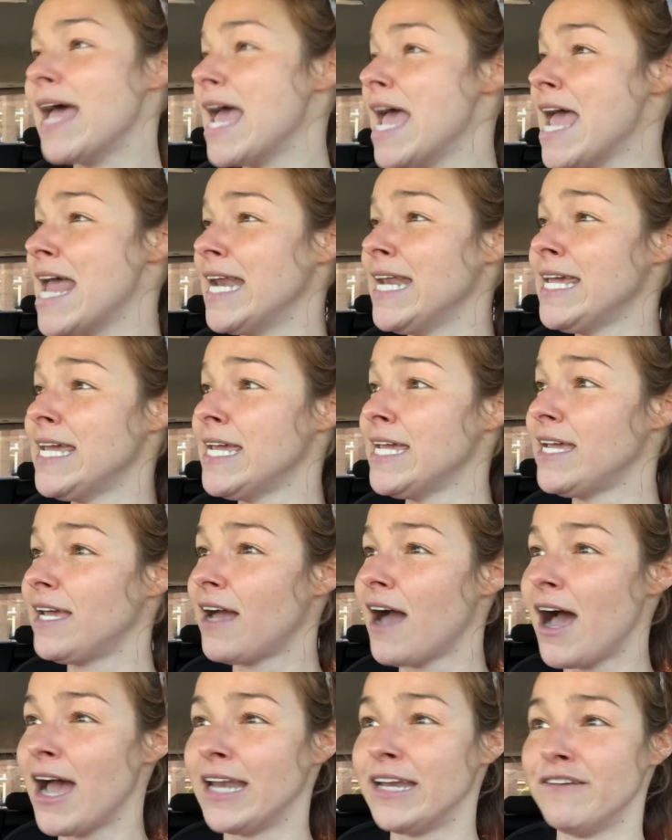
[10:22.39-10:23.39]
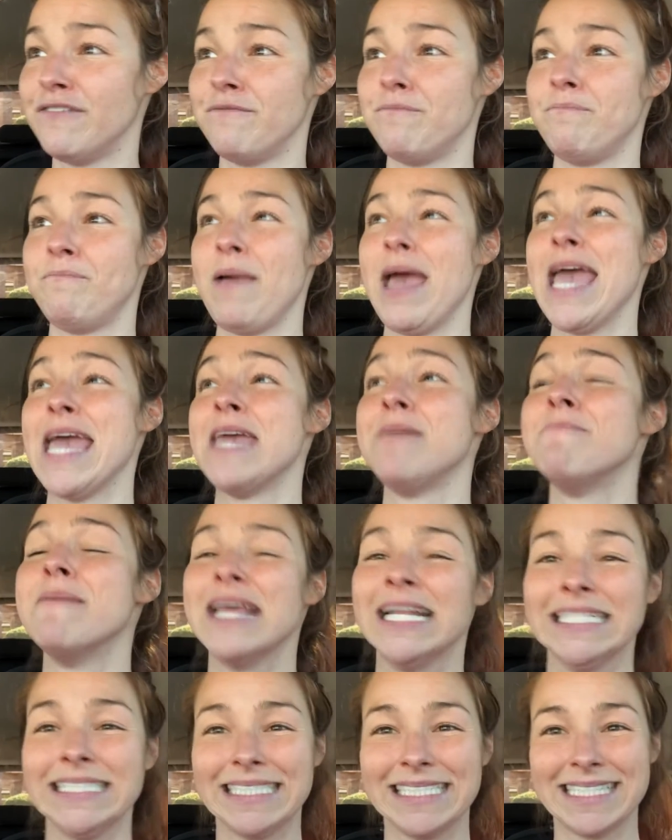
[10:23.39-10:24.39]
any kind of
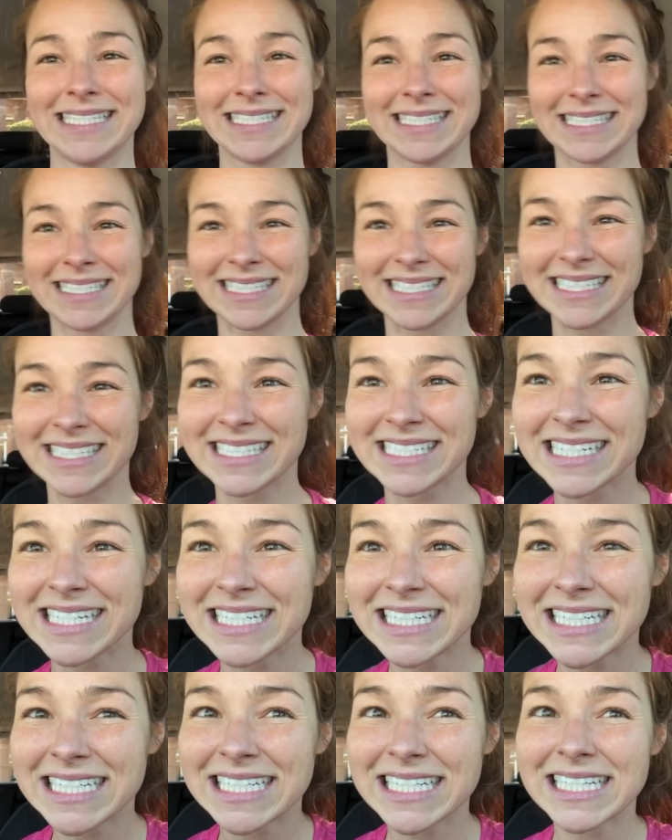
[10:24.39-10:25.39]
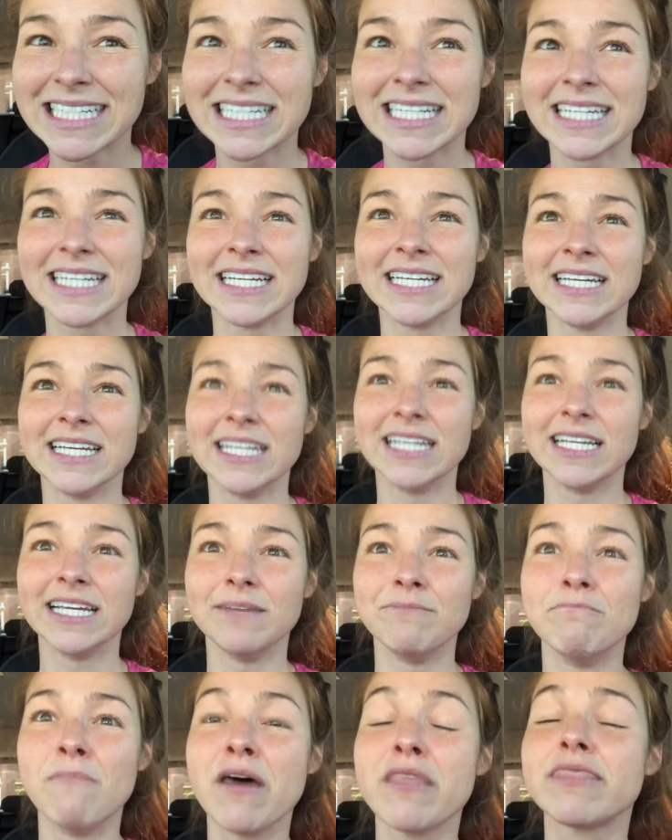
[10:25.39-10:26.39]
payments,
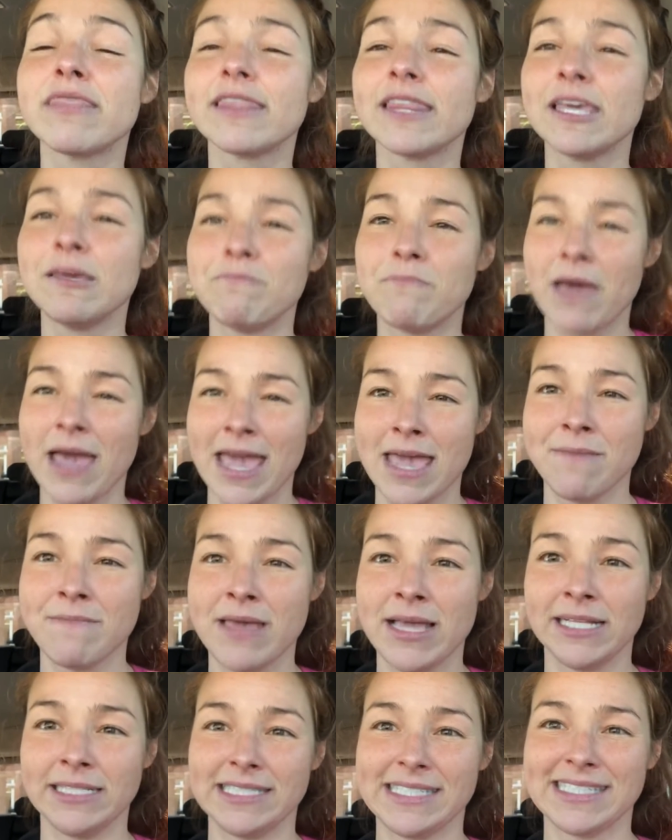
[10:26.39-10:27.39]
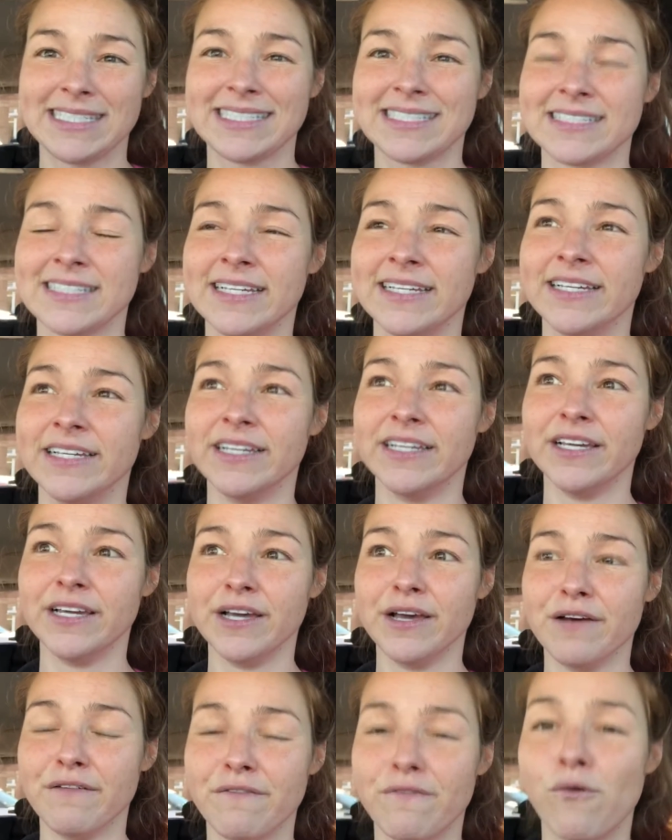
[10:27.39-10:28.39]
monthly payments
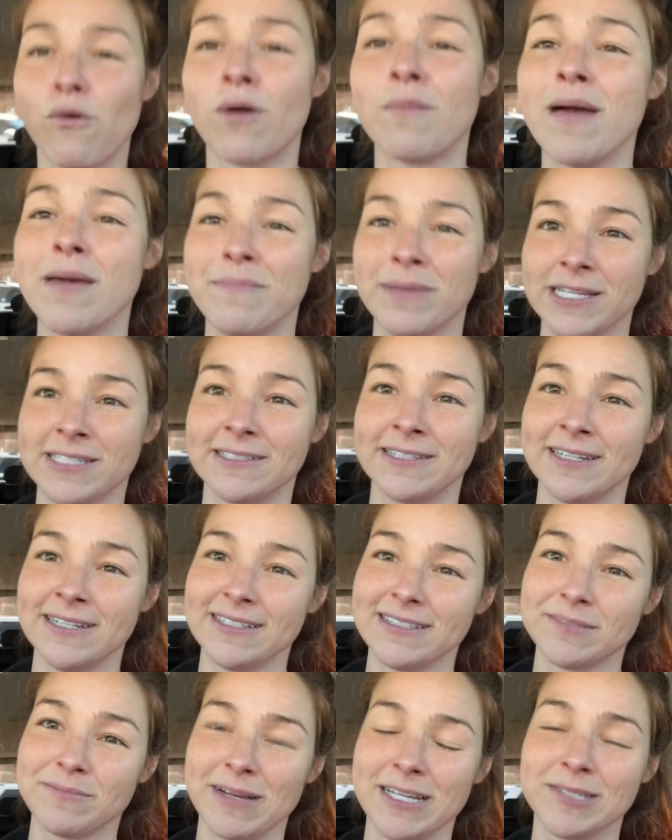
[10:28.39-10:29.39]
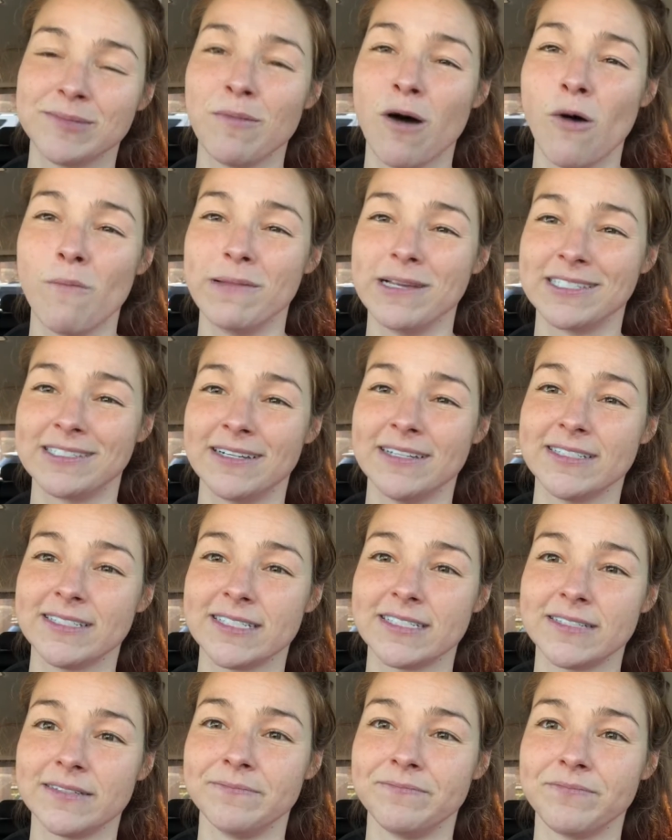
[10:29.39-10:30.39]
for my business, my small
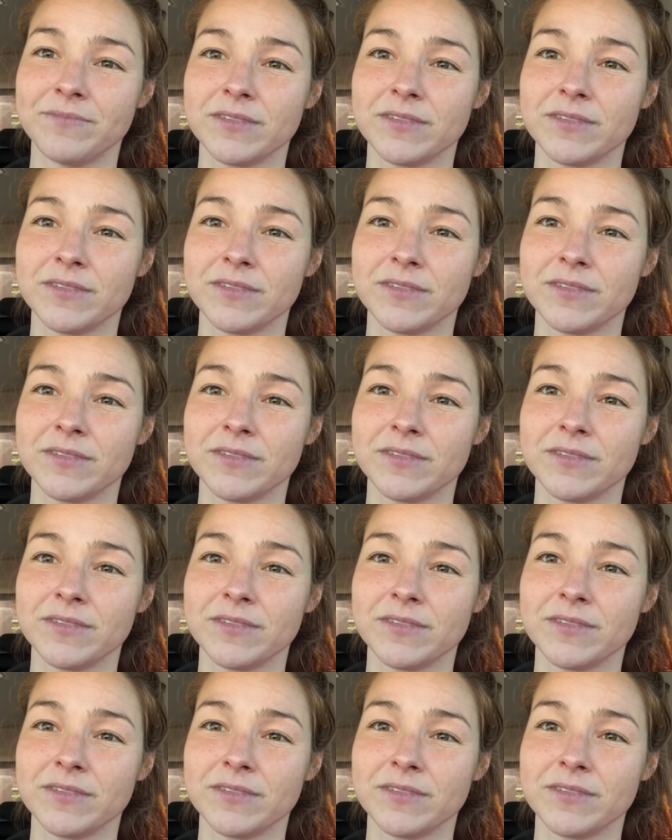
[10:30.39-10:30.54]
business.